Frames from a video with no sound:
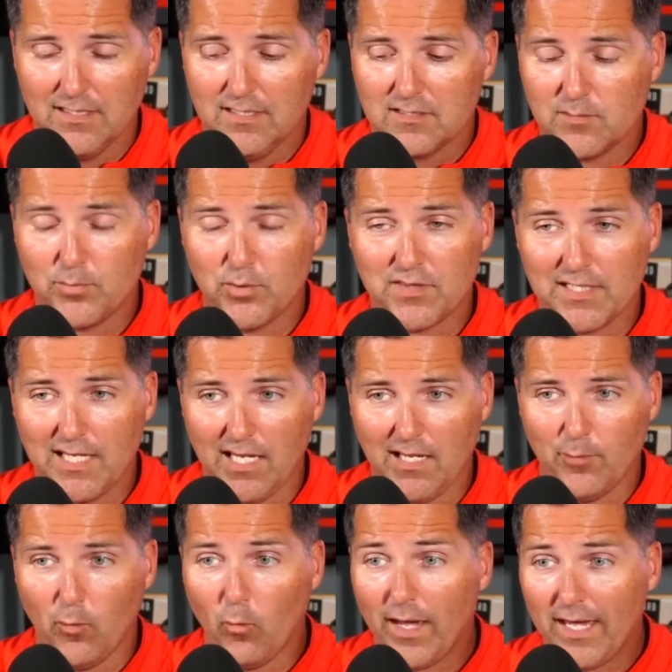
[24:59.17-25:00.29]
to put the game
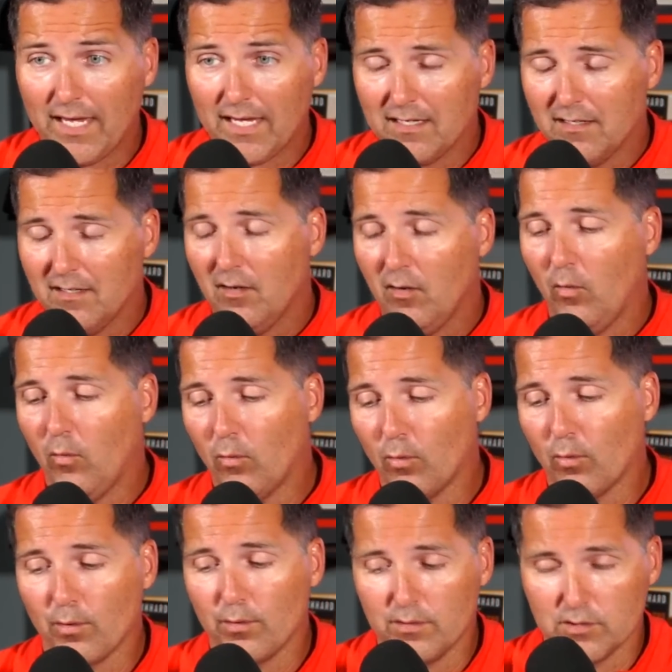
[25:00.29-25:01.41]
away
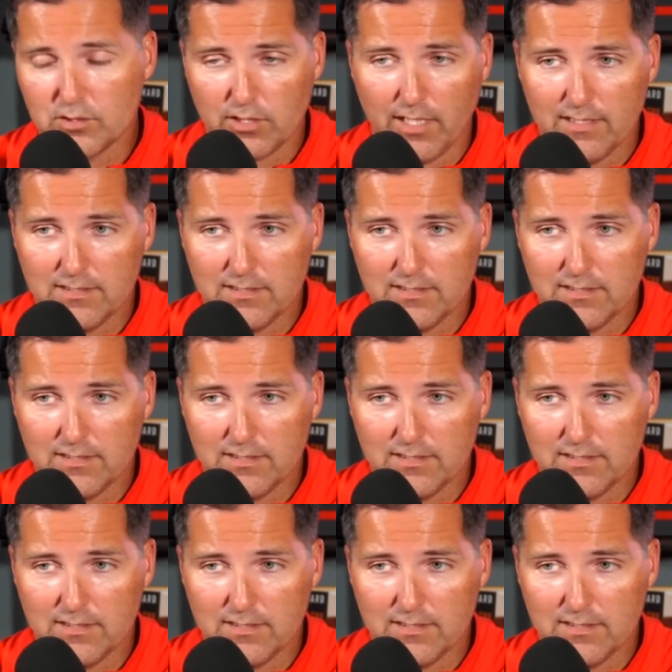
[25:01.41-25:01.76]
or you're trying